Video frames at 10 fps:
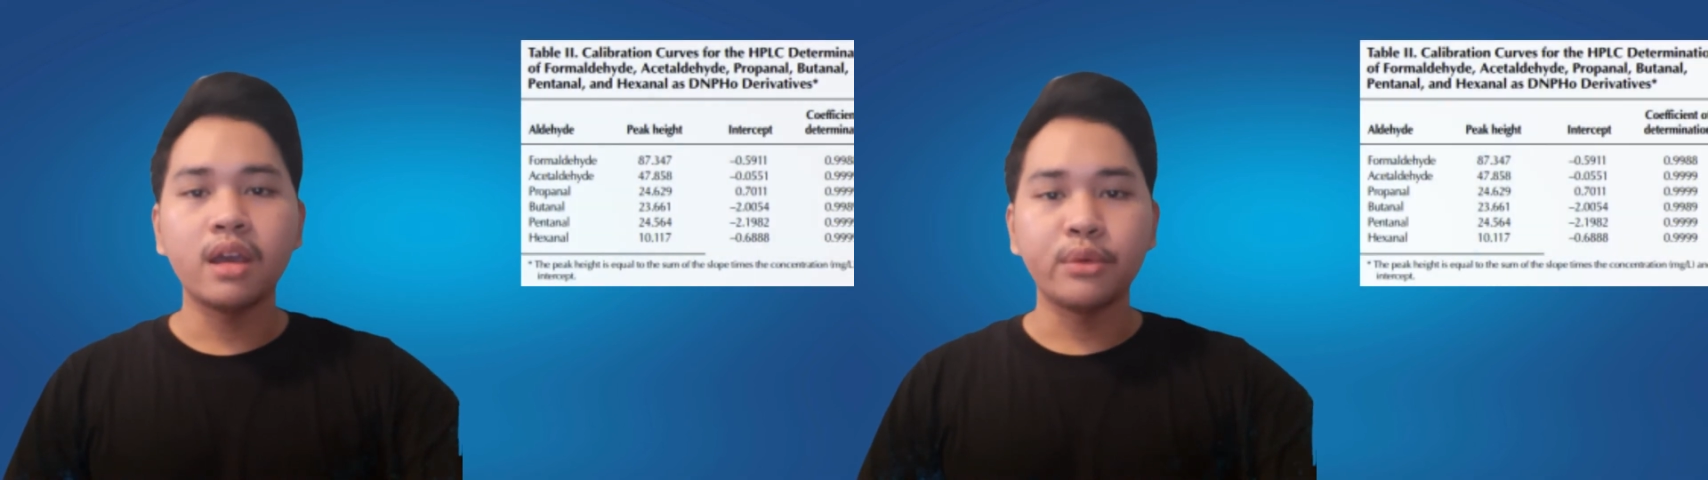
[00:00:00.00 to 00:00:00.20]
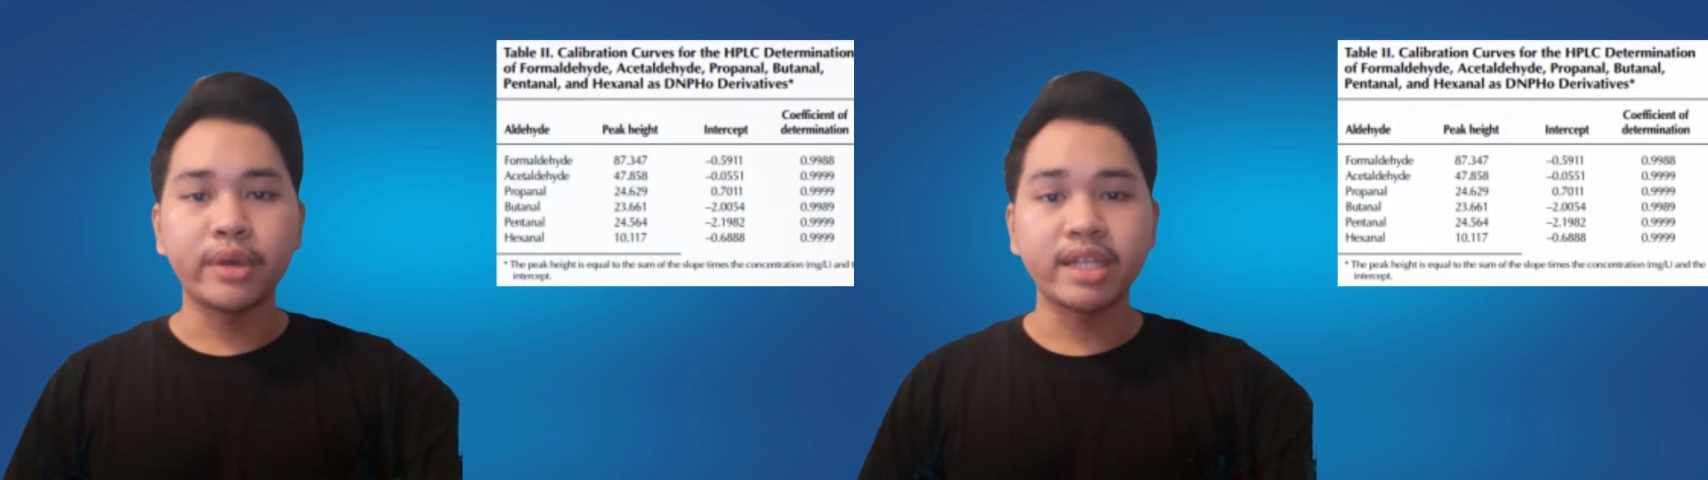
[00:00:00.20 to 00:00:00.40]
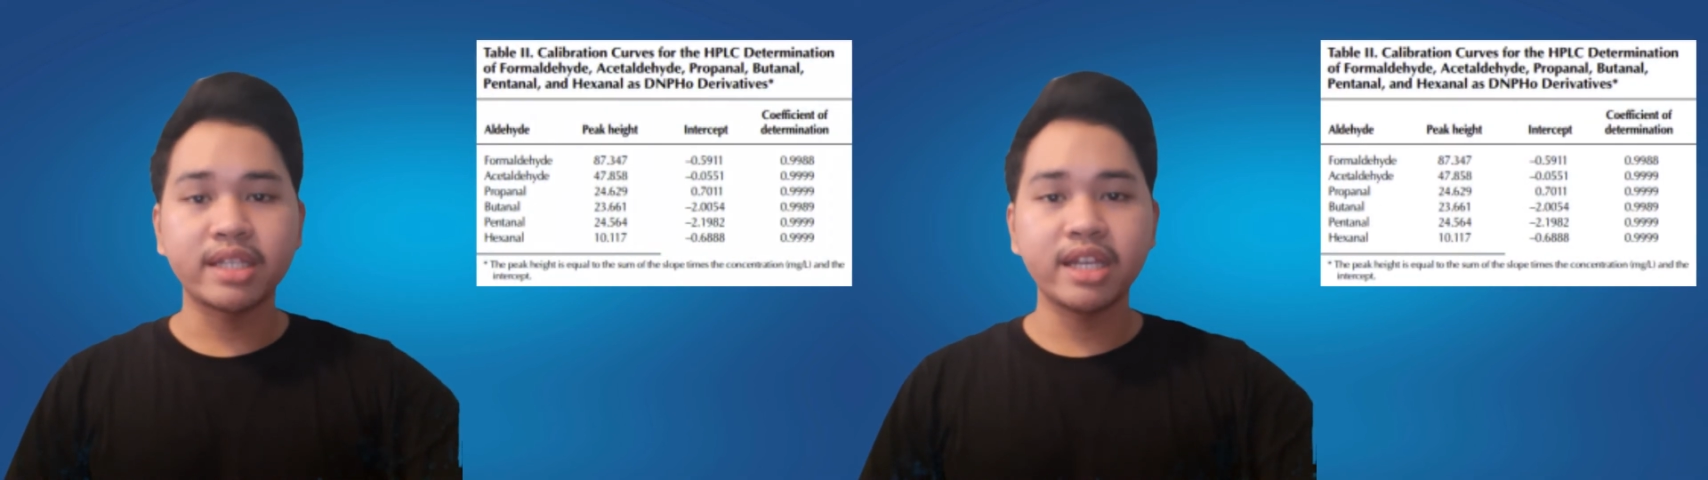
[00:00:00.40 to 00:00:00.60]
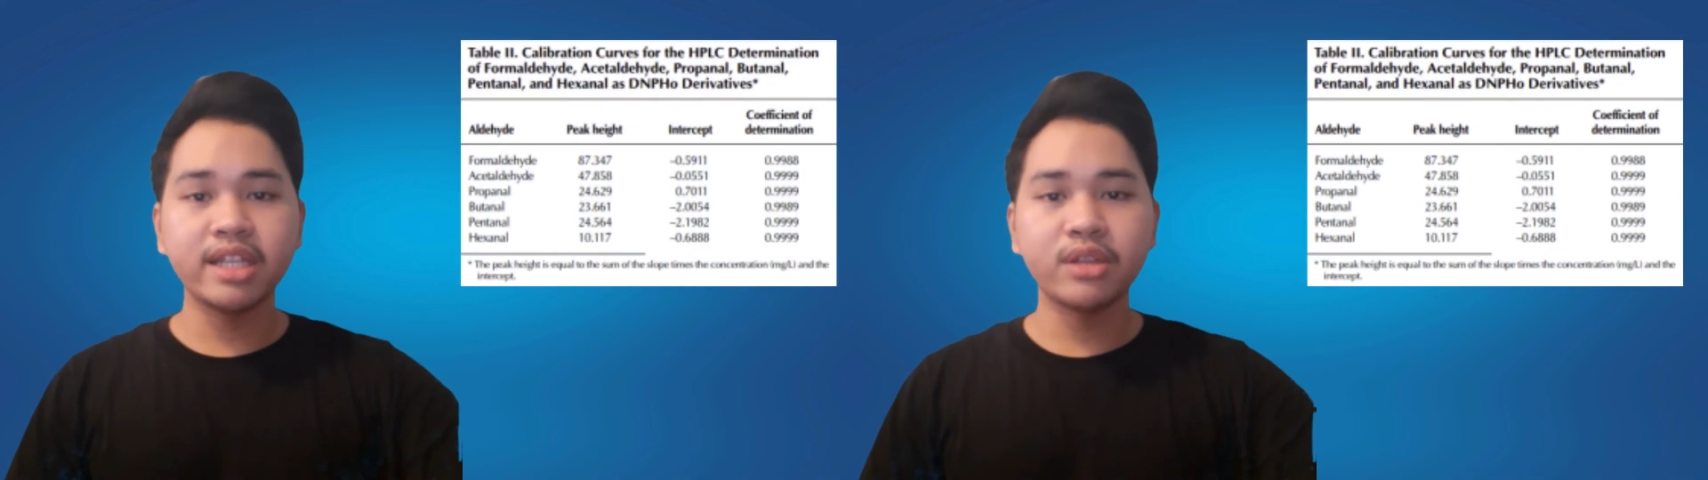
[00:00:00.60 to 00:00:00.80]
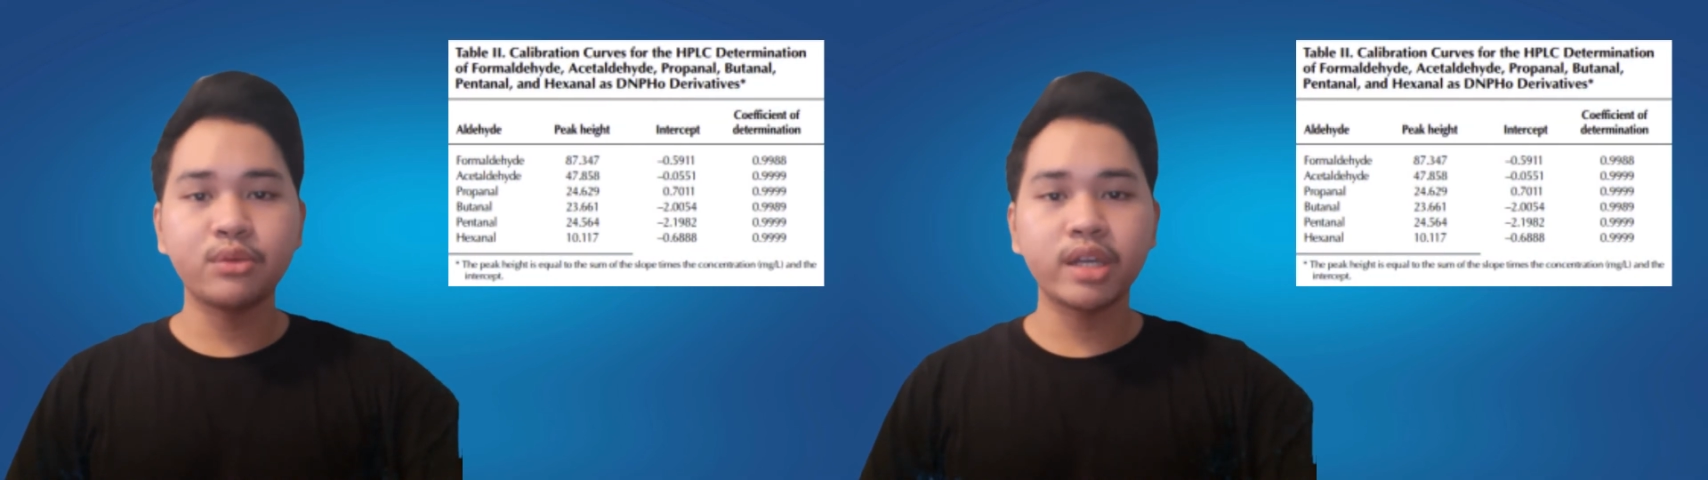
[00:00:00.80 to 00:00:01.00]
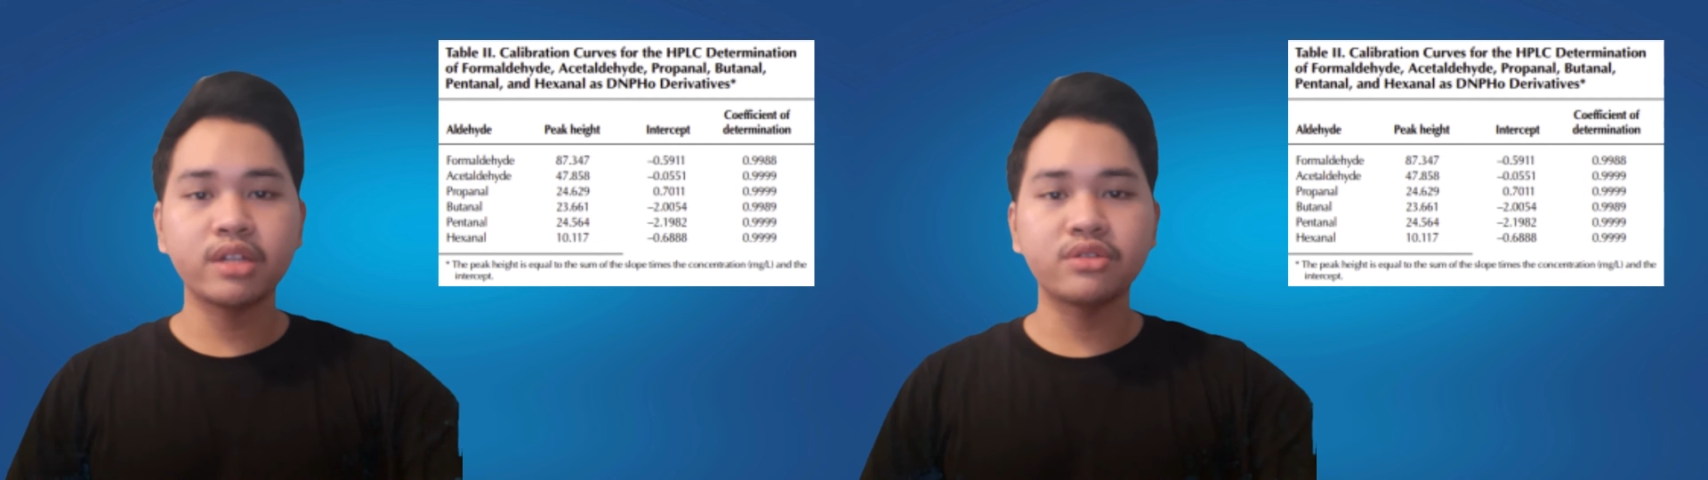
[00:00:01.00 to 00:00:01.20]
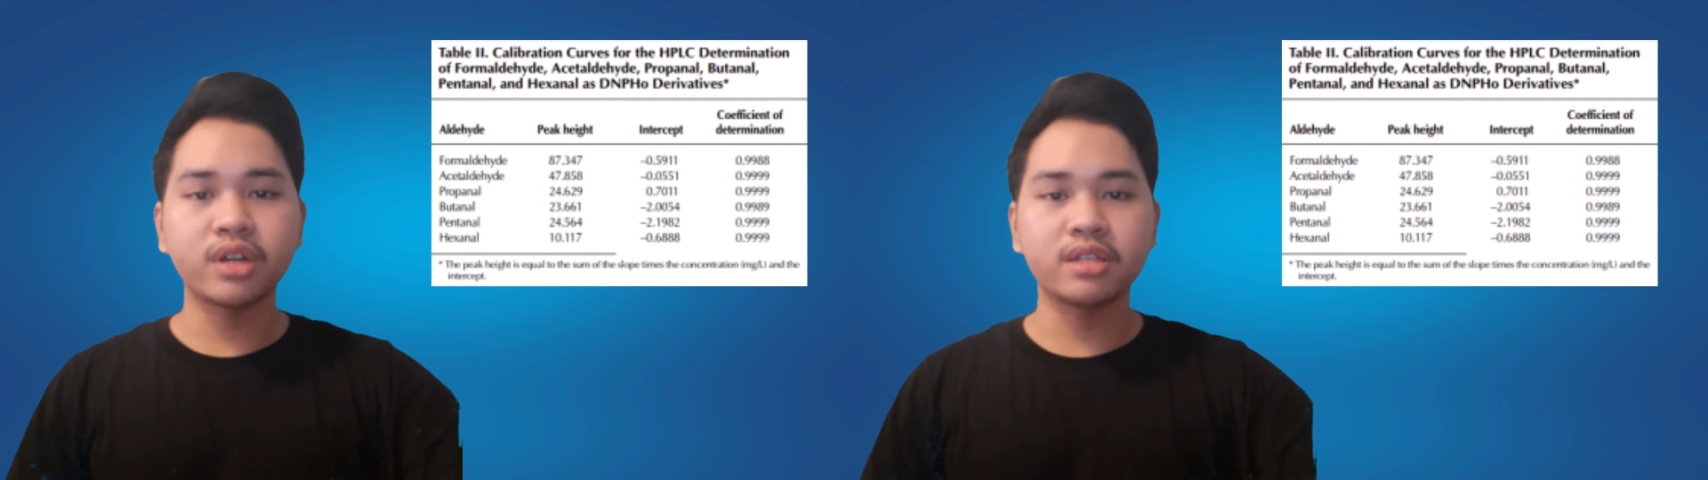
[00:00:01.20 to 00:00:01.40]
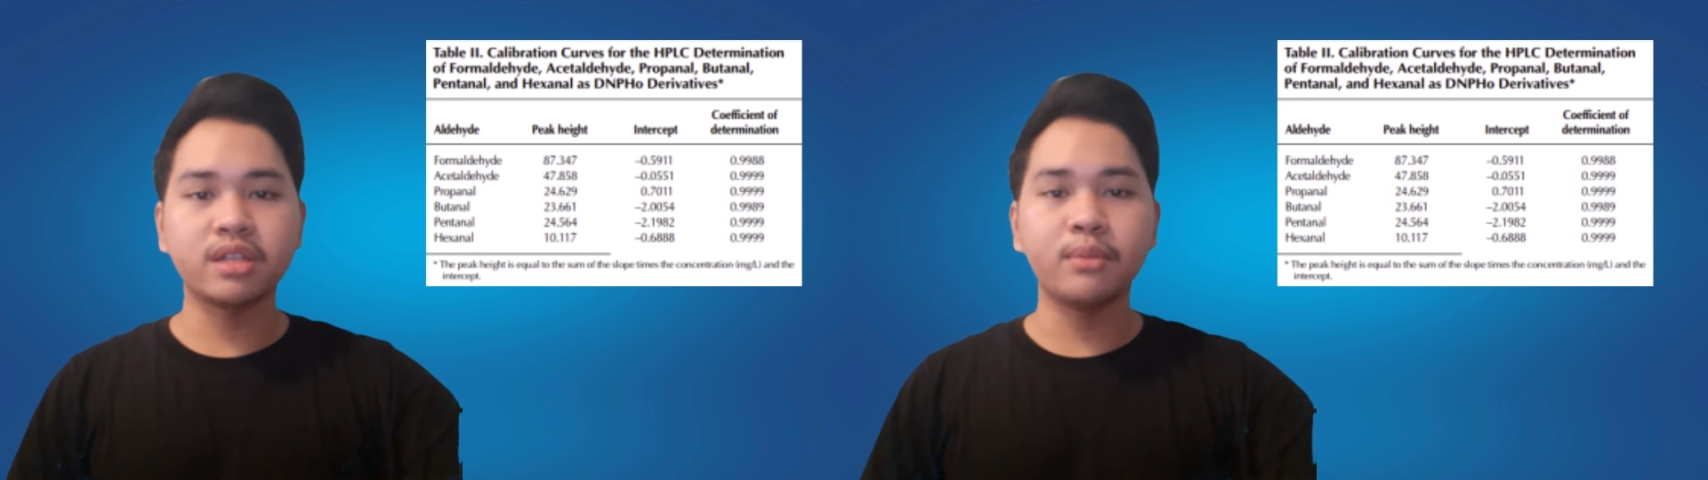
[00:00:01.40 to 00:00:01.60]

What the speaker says: We can see that we can trust the